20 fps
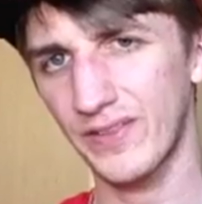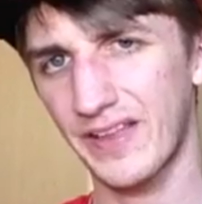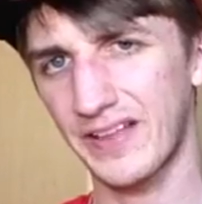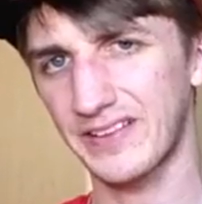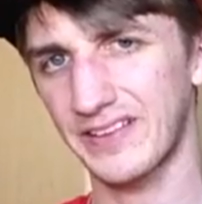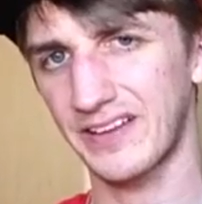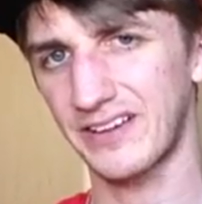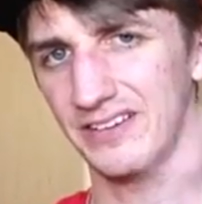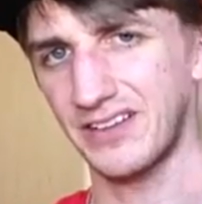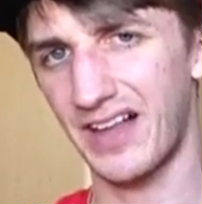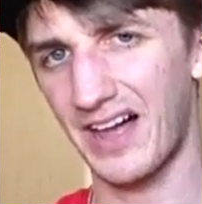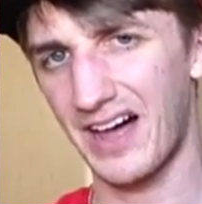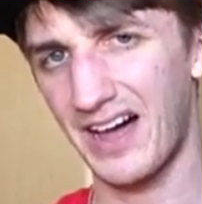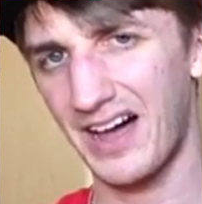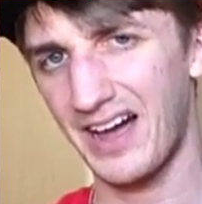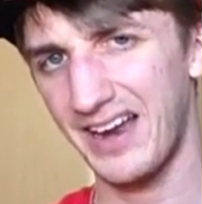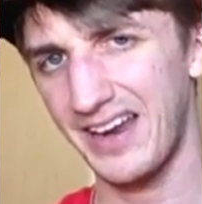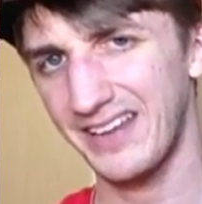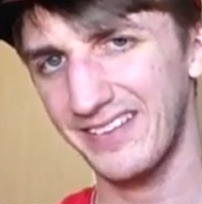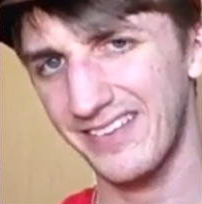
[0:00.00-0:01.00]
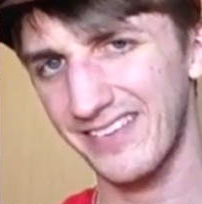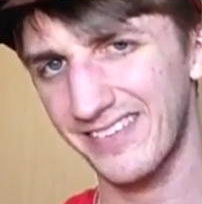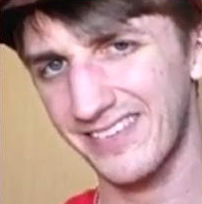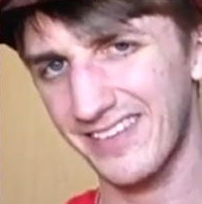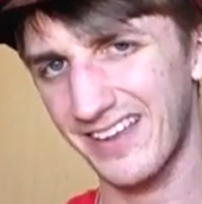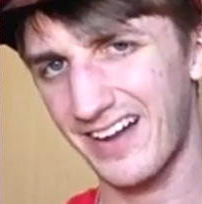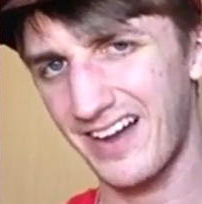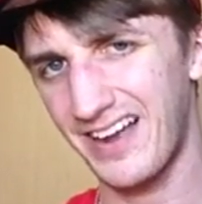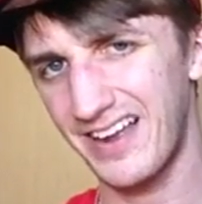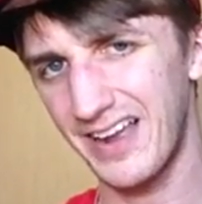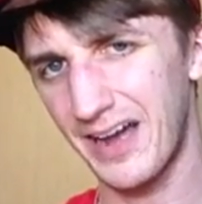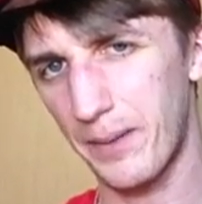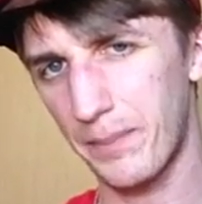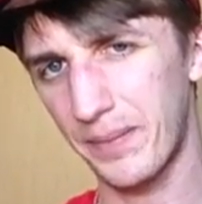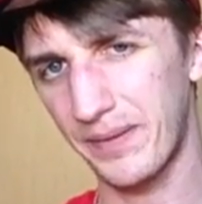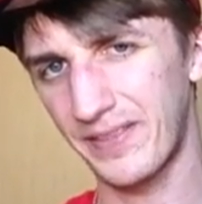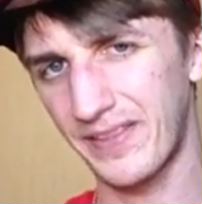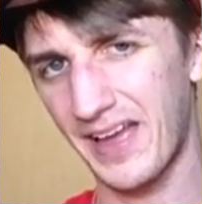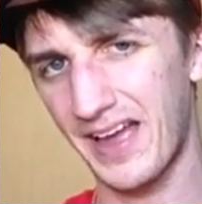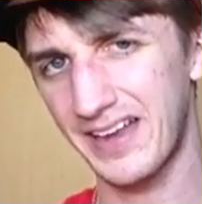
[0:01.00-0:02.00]
that little eye in the sky up
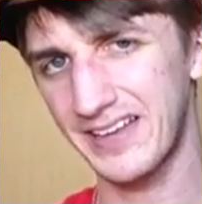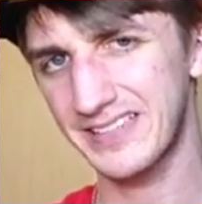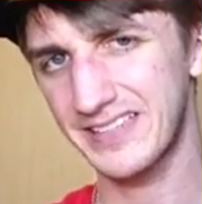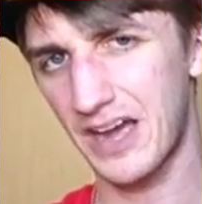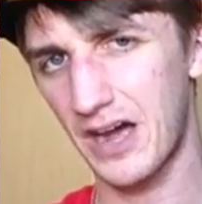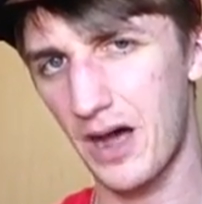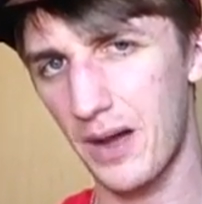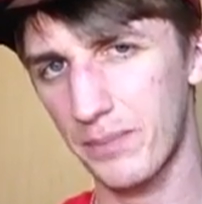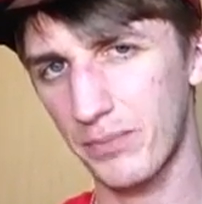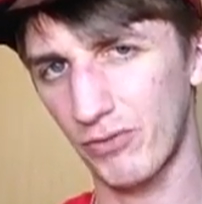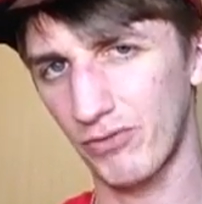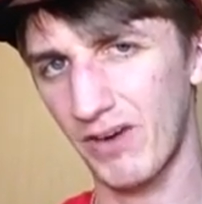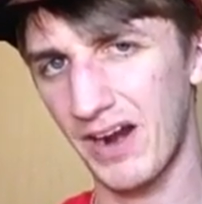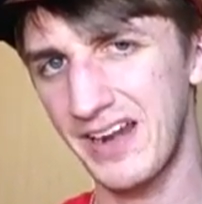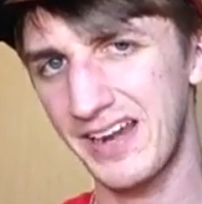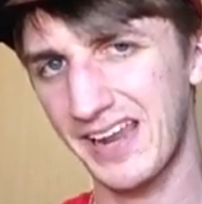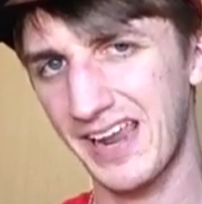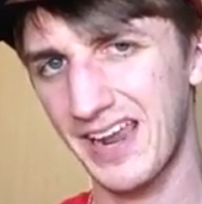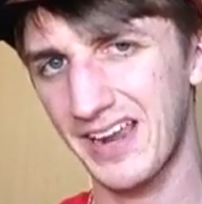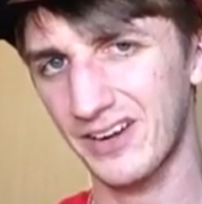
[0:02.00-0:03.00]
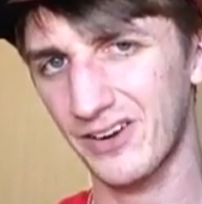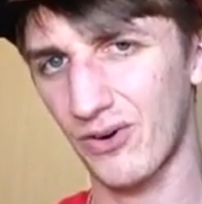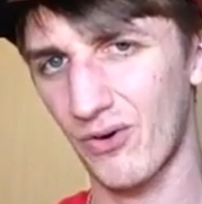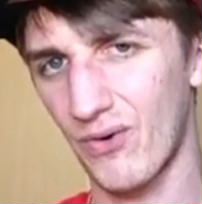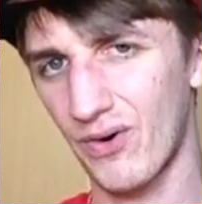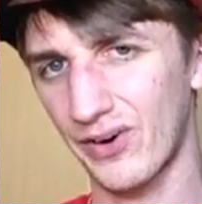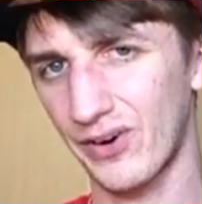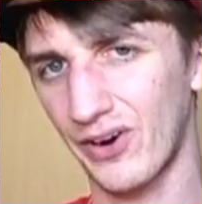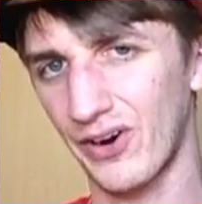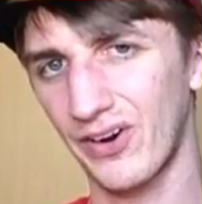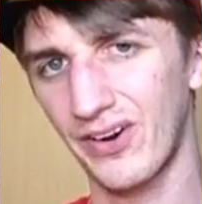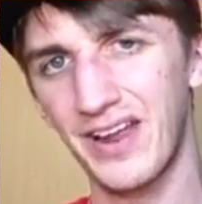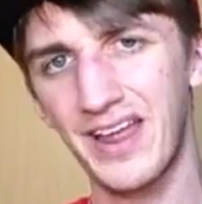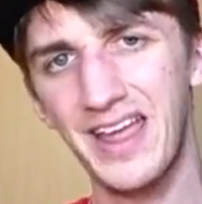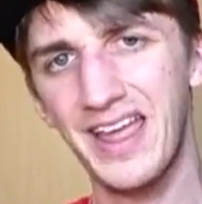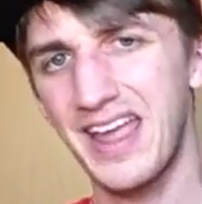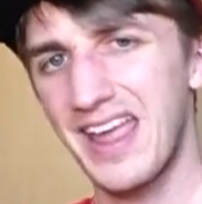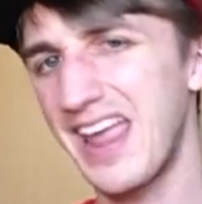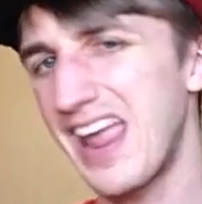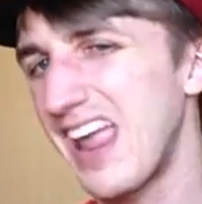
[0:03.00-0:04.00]
in that top right hand corner.
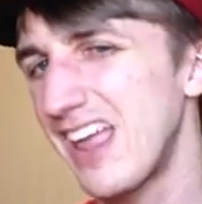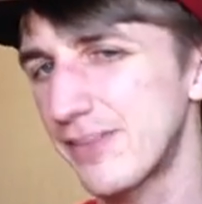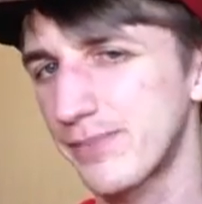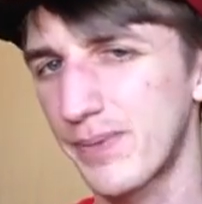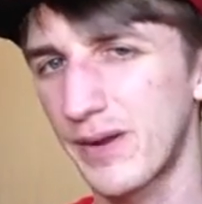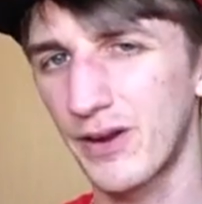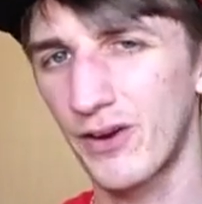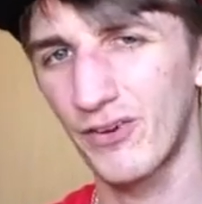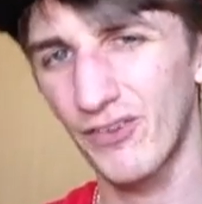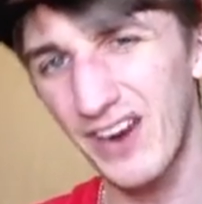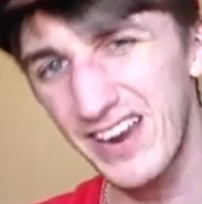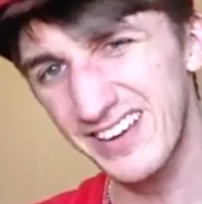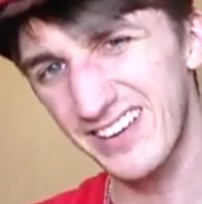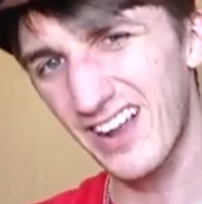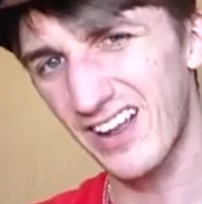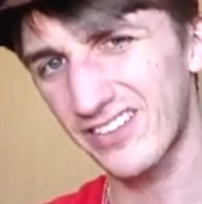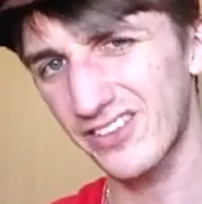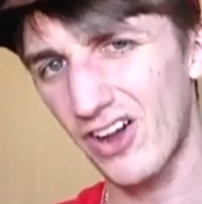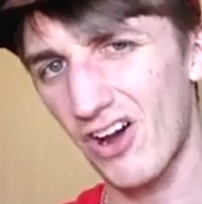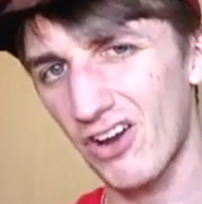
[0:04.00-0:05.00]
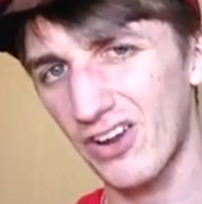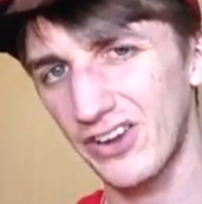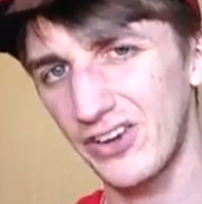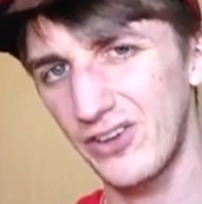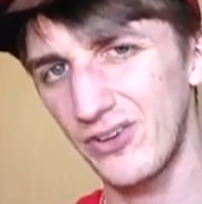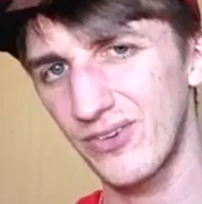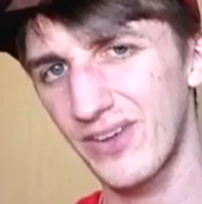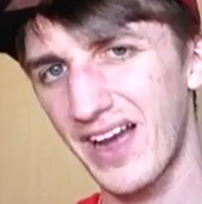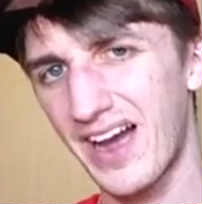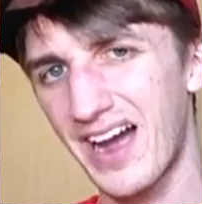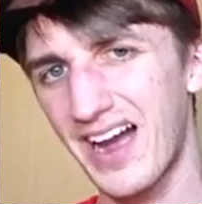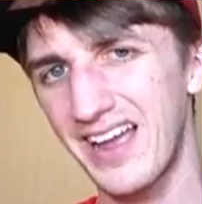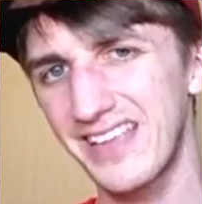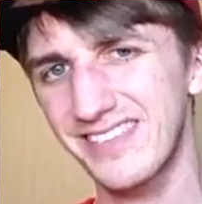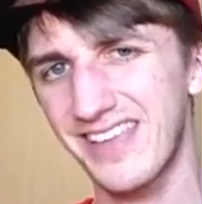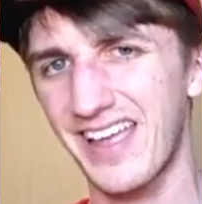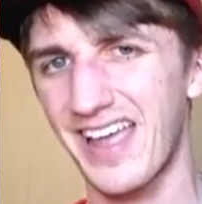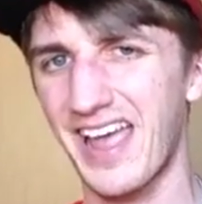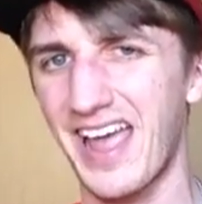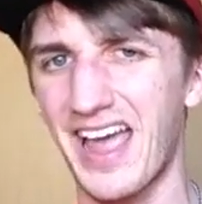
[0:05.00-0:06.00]
It's been great talking to you
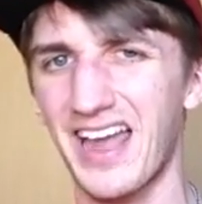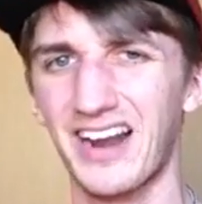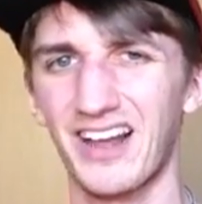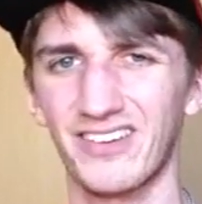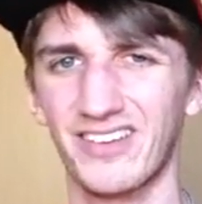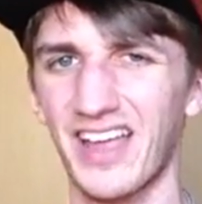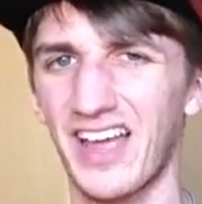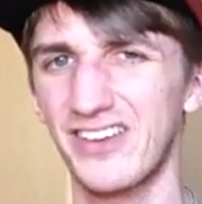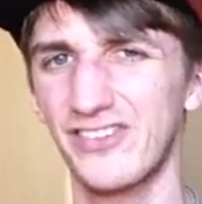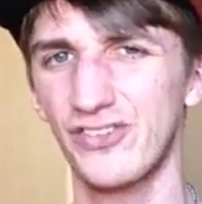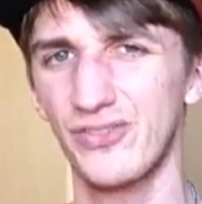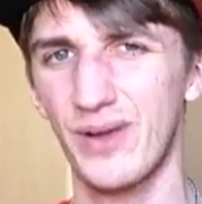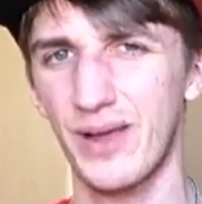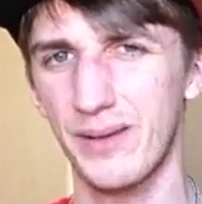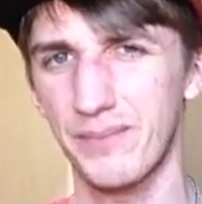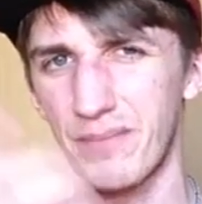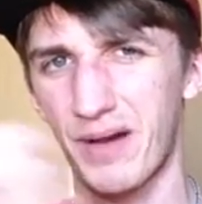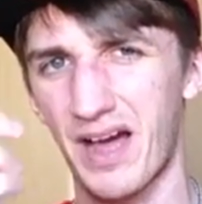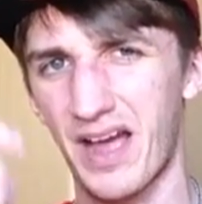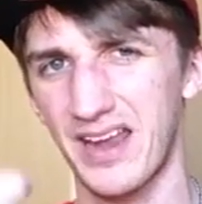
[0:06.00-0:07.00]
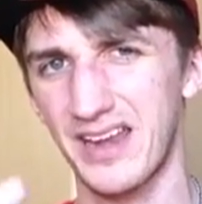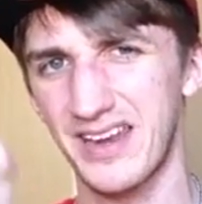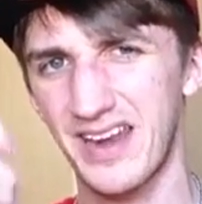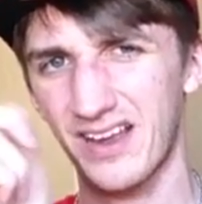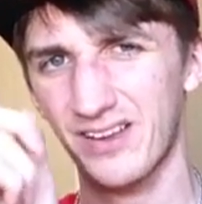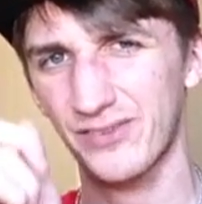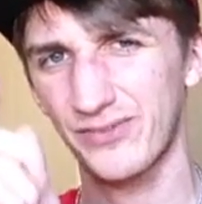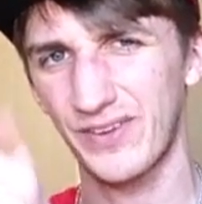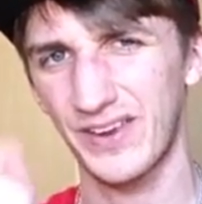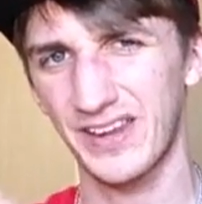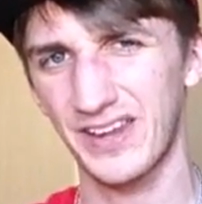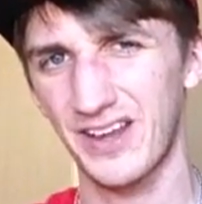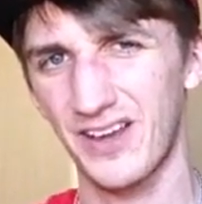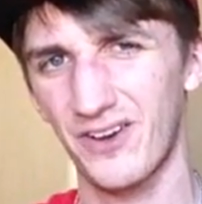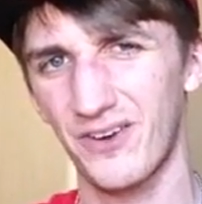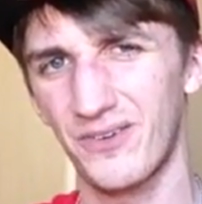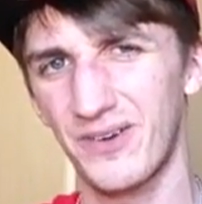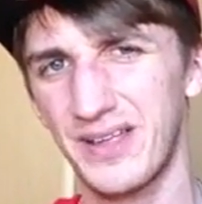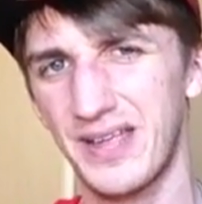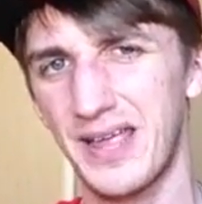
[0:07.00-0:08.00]
guys, and I'll catch you in my next
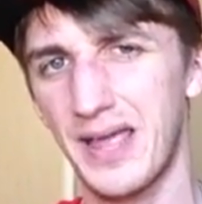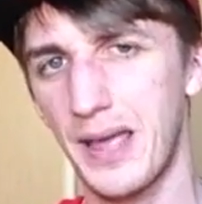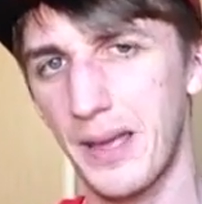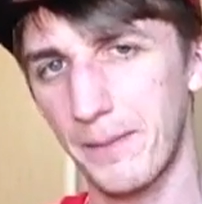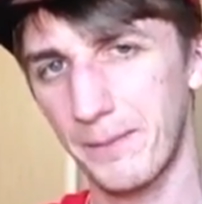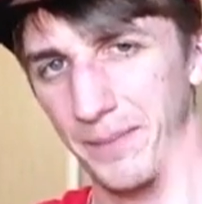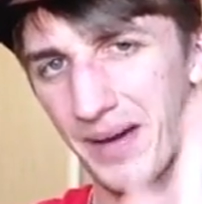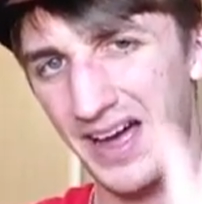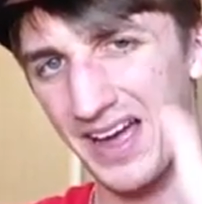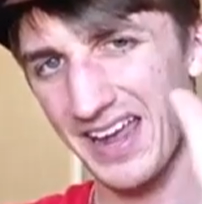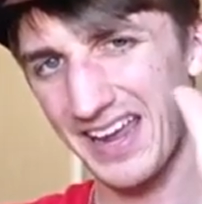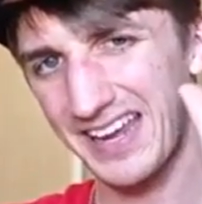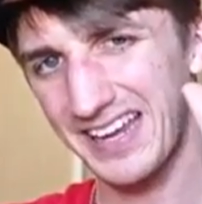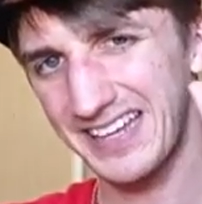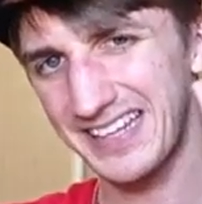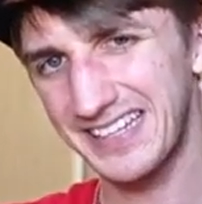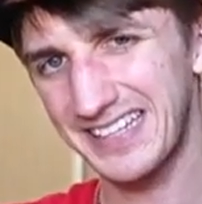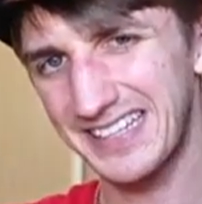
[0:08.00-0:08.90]
video. Bye!